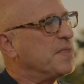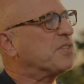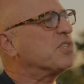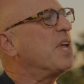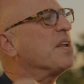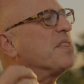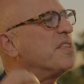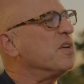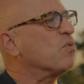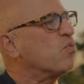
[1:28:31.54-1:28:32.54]
That's not a
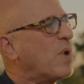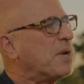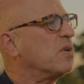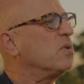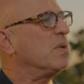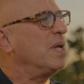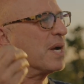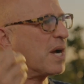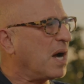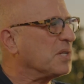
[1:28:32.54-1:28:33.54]
theoretical
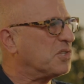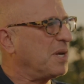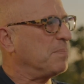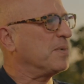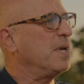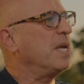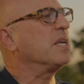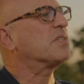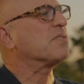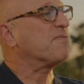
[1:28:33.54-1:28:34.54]
concept.
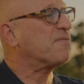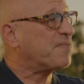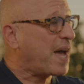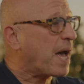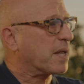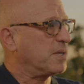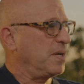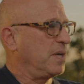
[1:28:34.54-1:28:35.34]
It's a fact.